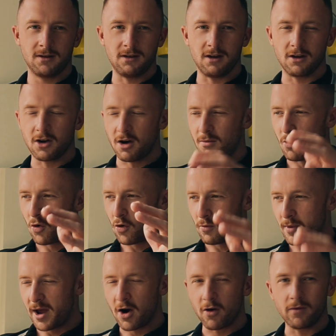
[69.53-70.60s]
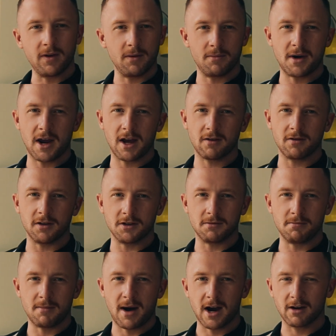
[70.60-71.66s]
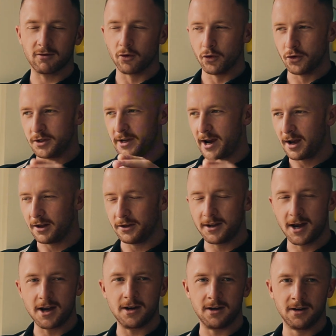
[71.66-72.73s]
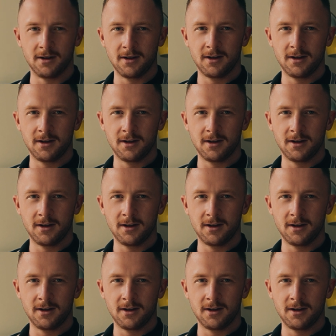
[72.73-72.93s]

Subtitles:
You come home, healthy breakfast, macros dialed in.